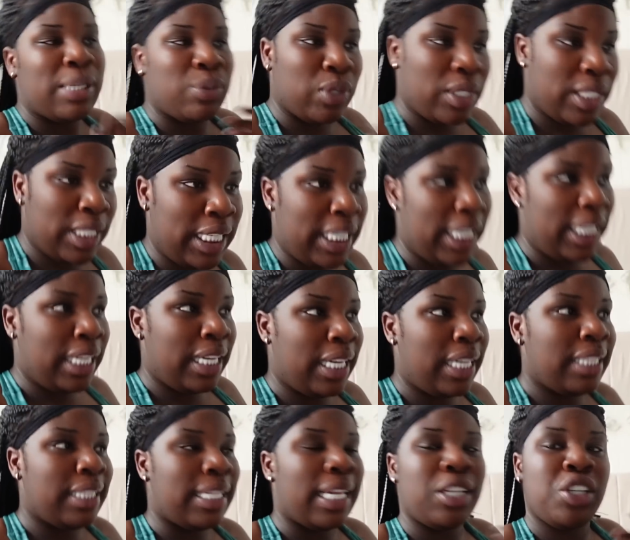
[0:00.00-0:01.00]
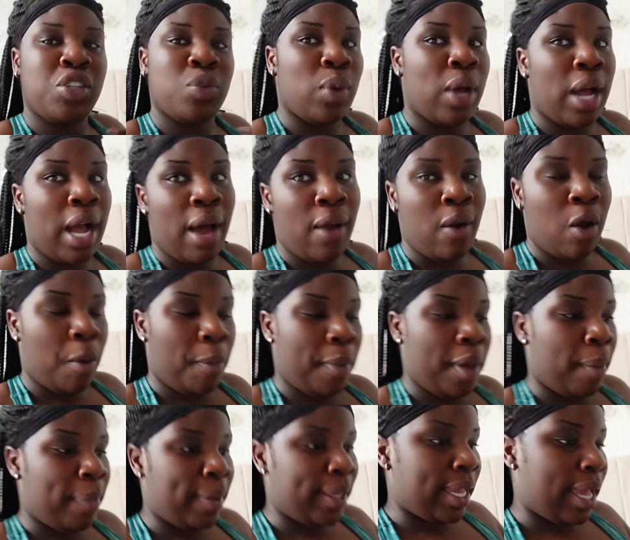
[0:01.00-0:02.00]
will see they just work out a lot
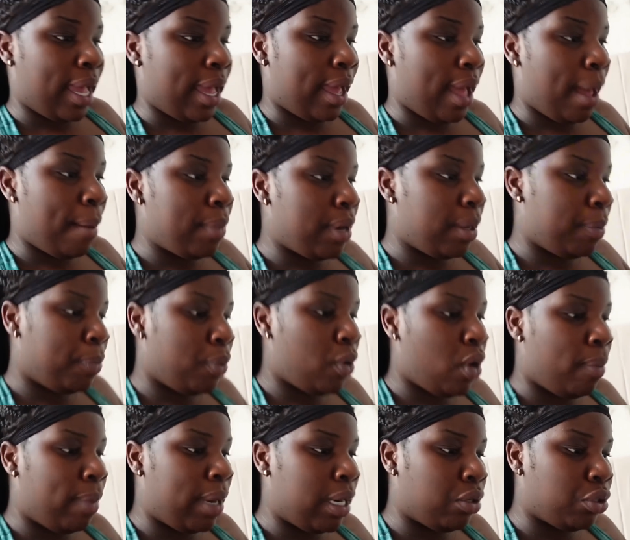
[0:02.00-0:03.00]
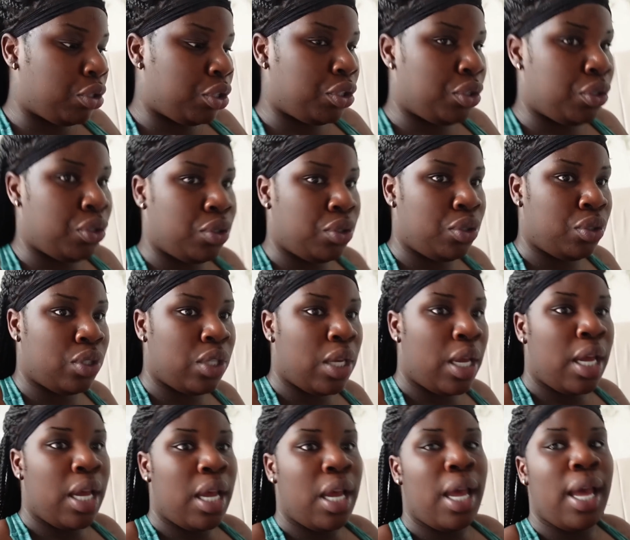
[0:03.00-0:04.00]
better. But yeah, I'm gonna put on my little shoes
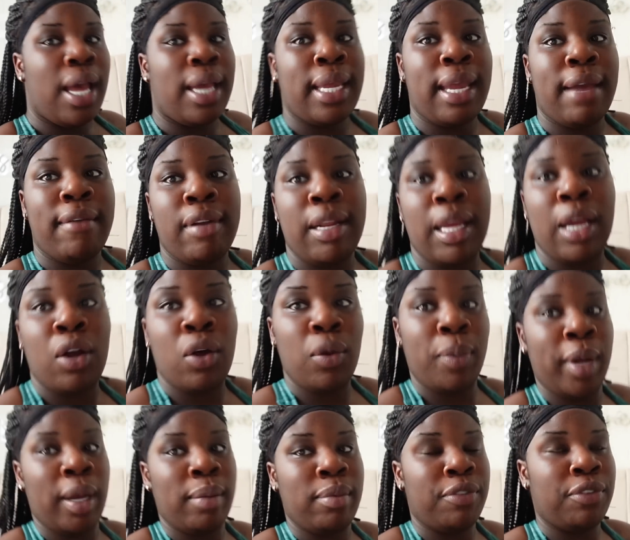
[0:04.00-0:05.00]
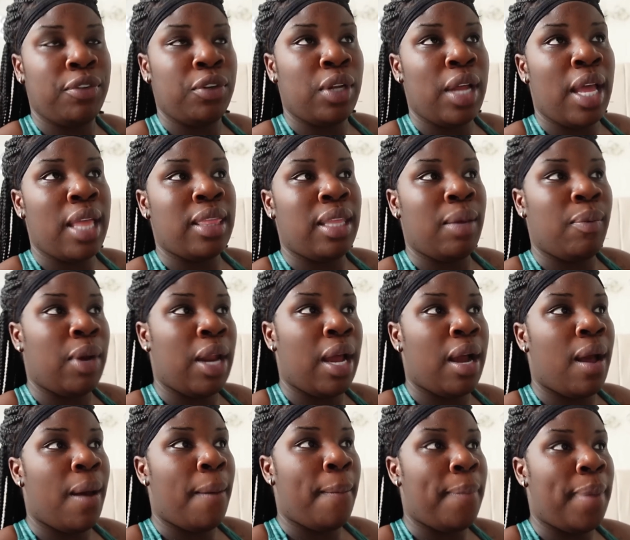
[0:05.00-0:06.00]
and get ready and go pick up the food and then when I
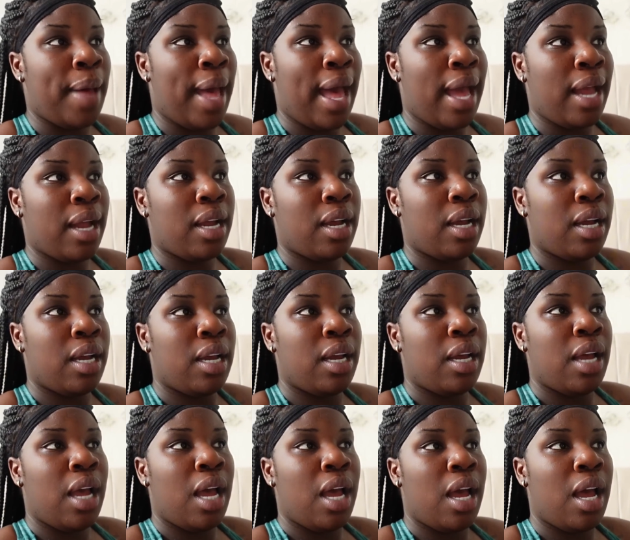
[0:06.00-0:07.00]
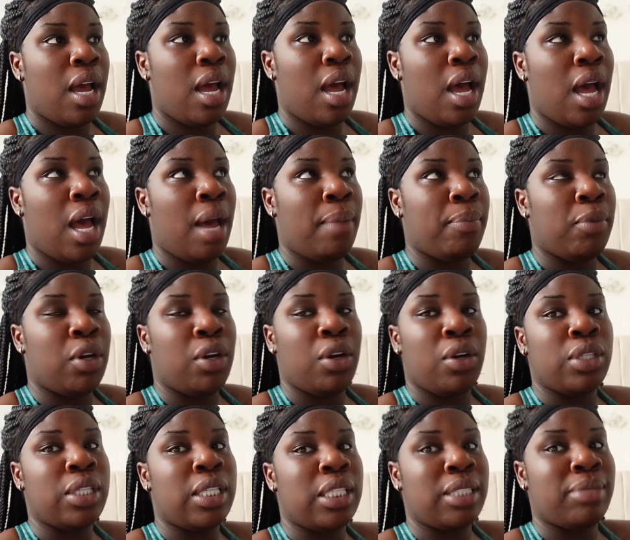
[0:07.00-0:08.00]
come back I'm gonna go
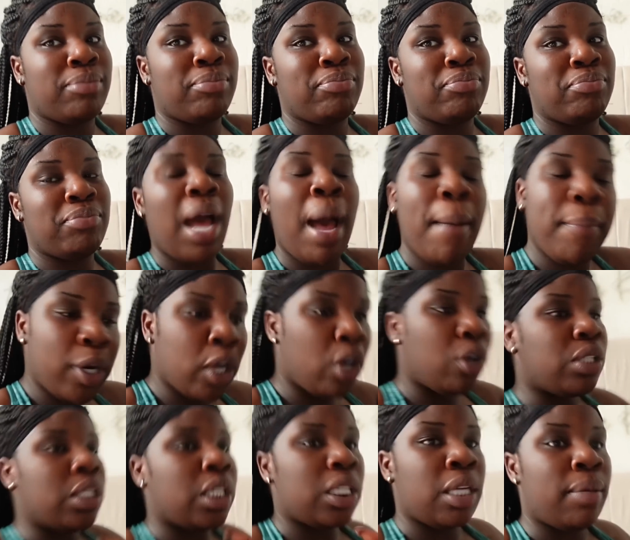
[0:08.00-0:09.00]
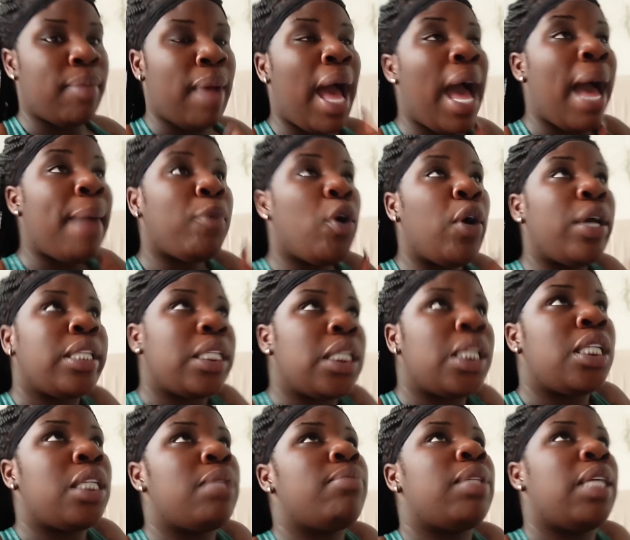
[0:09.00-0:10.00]
to the gym. I'm gonna go to the gym. I'm going to
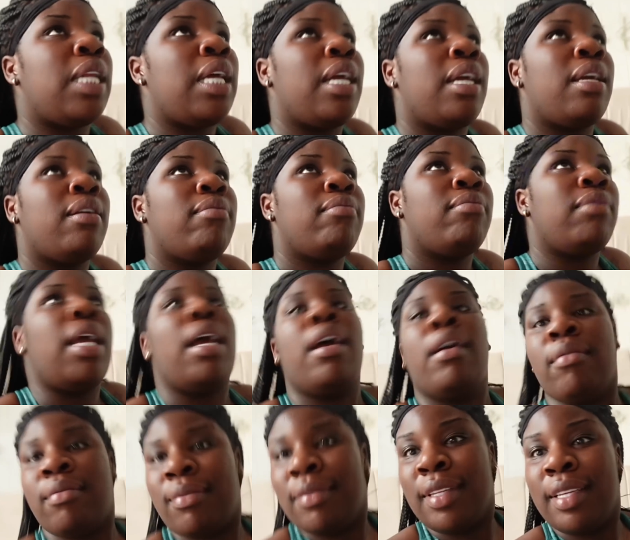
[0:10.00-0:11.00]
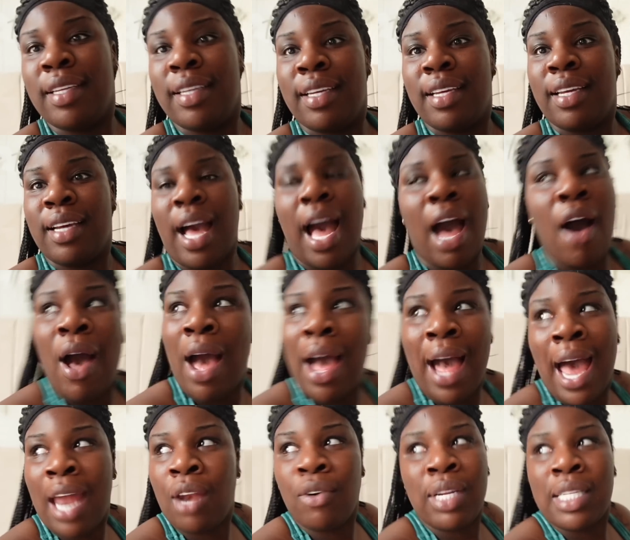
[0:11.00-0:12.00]
the gym today. Yeah. I,
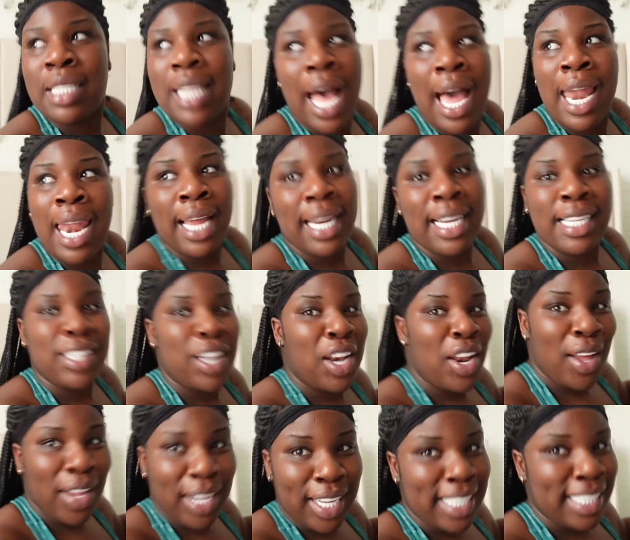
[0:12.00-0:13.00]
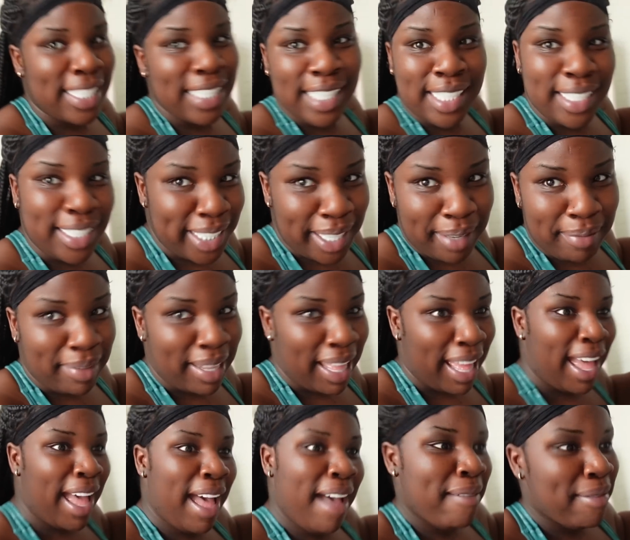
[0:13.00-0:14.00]
I don't need to act like there's lurgies in the gym.
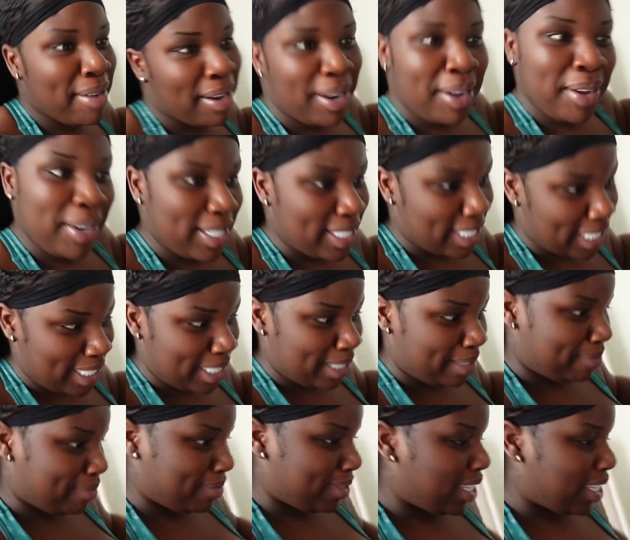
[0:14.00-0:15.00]
Like, I'm gonna go to the gym.